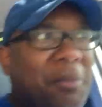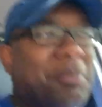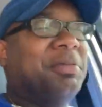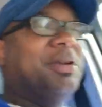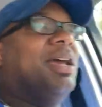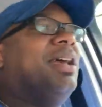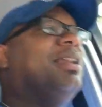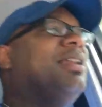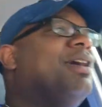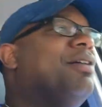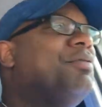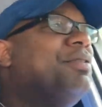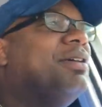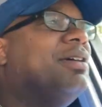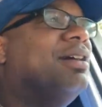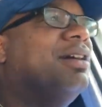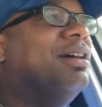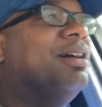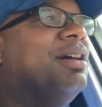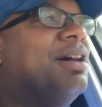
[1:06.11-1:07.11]
I
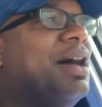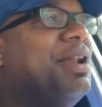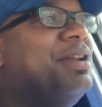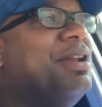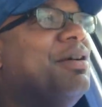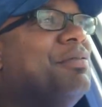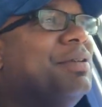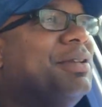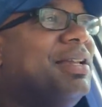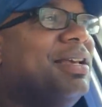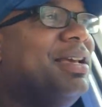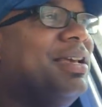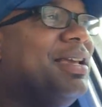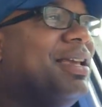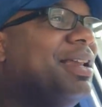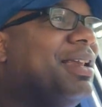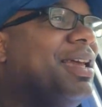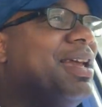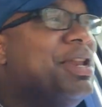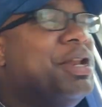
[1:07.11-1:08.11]
never did
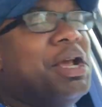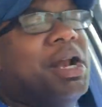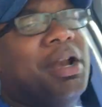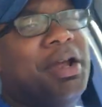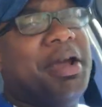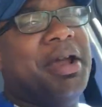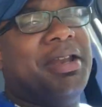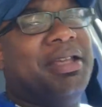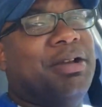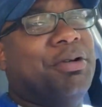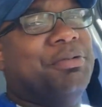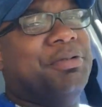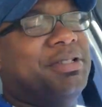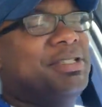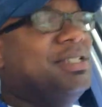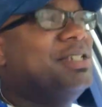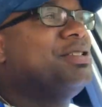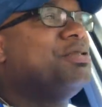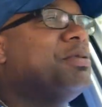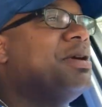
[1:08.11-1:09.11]
get any clarity on the
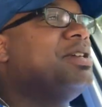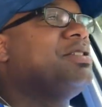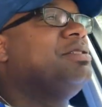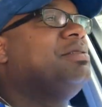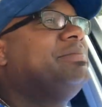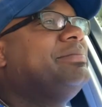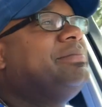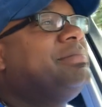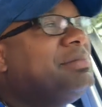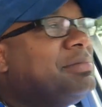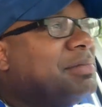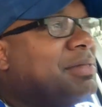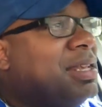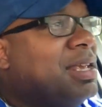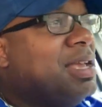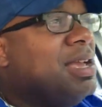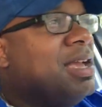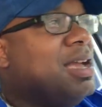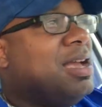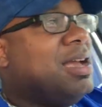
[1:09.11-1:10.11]
situation.
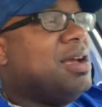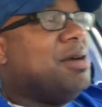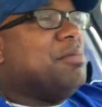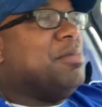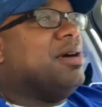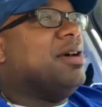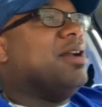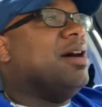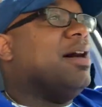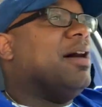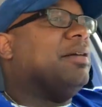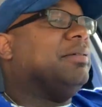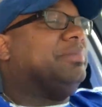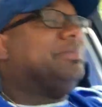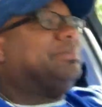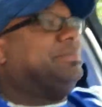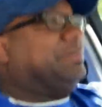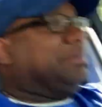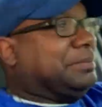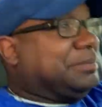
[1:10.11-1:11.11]
But
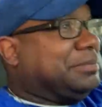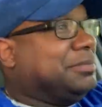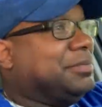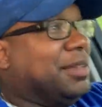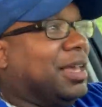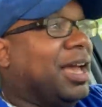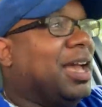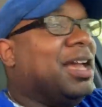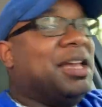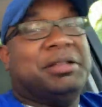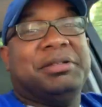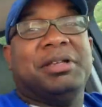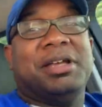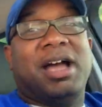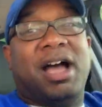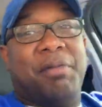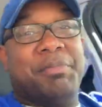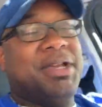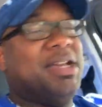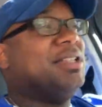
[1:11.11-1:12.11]
hey,
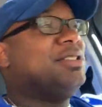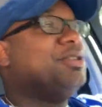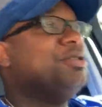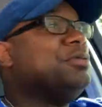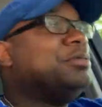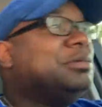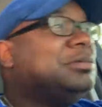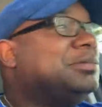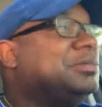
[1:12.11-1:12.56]
I'm here too.